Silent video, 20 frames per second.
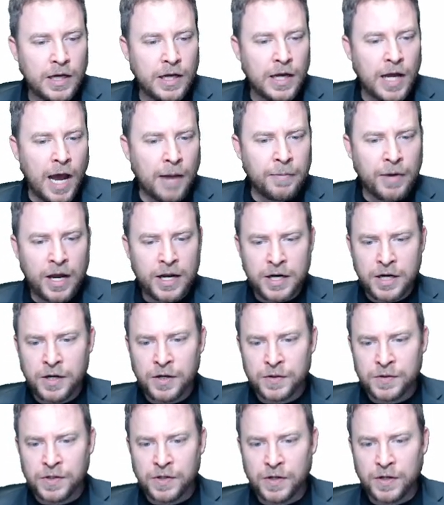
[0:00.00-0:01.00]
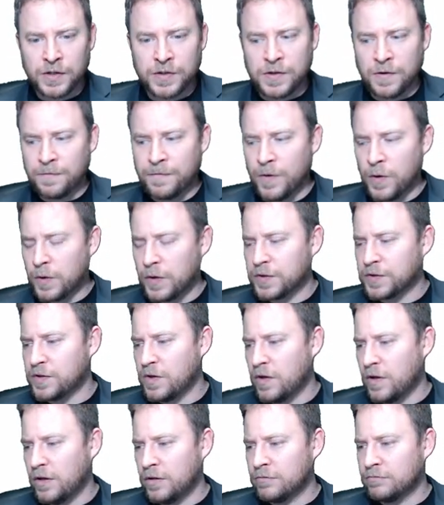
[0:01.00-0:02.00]
I'm not here to focus
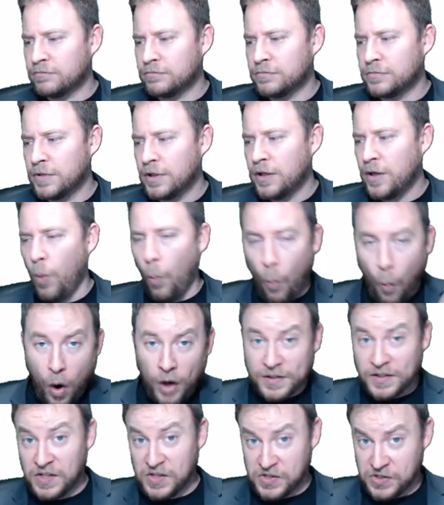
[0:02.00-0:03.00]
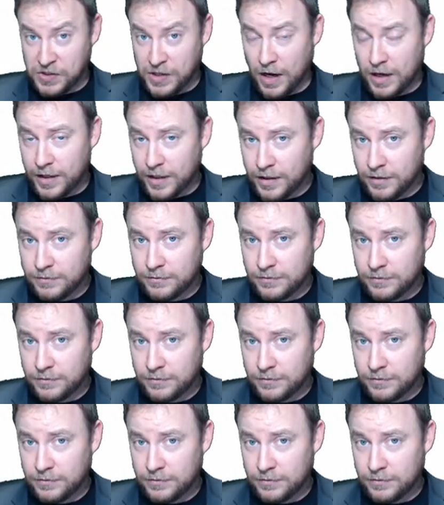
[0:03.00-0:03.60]
on what to study,